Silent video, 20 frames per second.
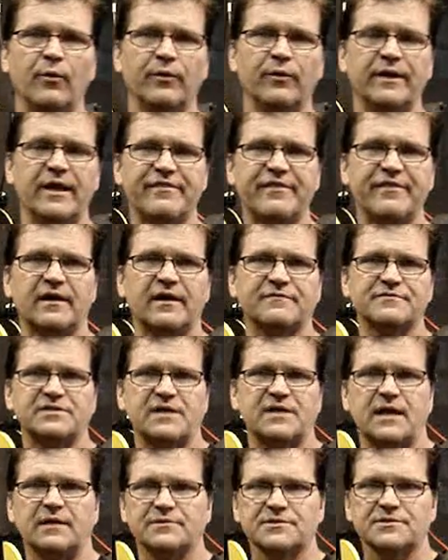when they think of
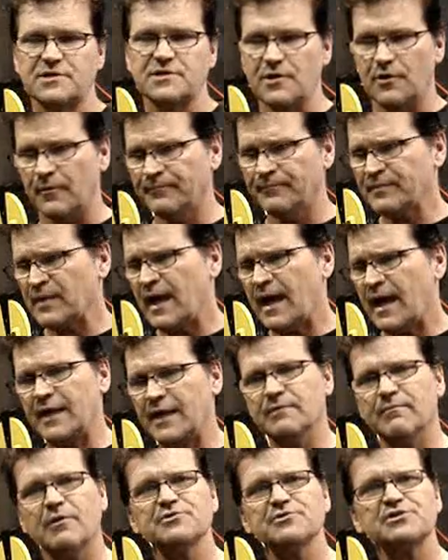stainless steel, and the
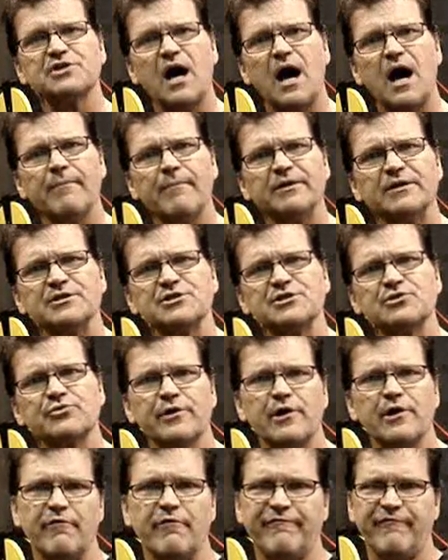most common is
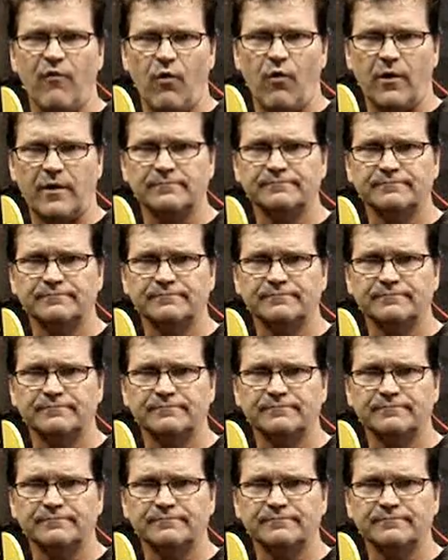304.